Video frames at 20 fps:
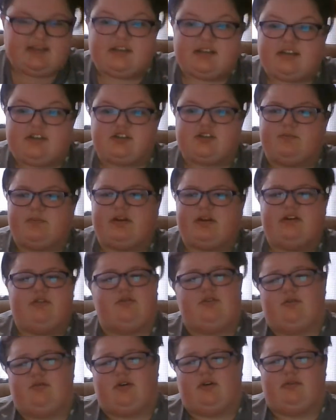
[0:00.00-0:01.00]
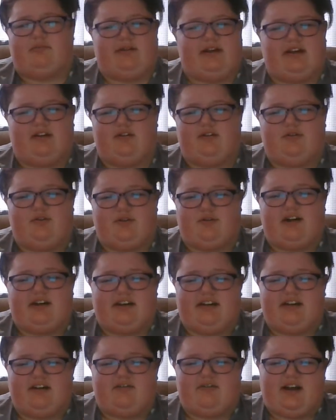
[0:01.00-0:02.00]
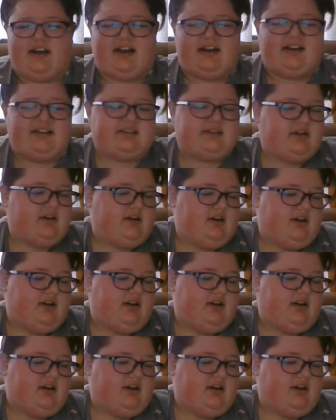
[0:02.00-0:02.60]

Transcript: Just be who you want to be, who you identify as.